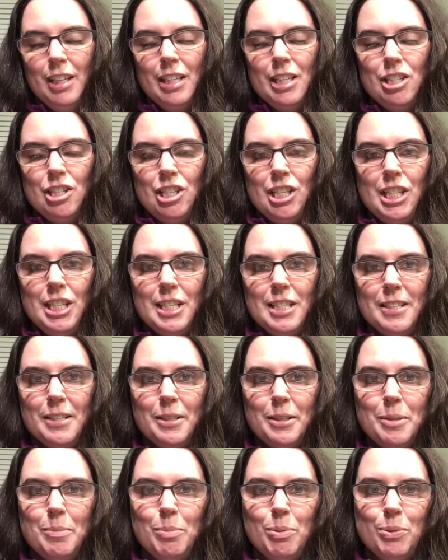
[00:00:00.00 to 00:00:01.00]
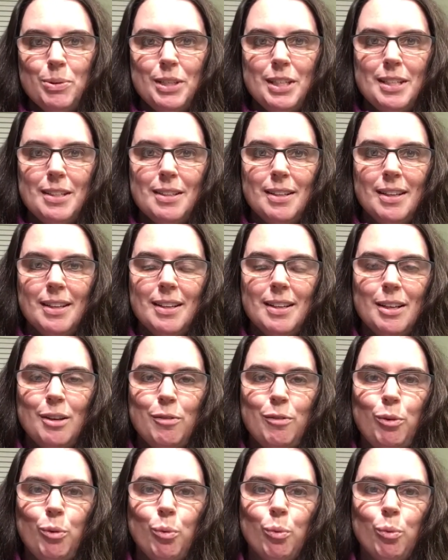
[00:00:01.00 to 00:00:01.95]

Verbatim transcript: She had a good point that if you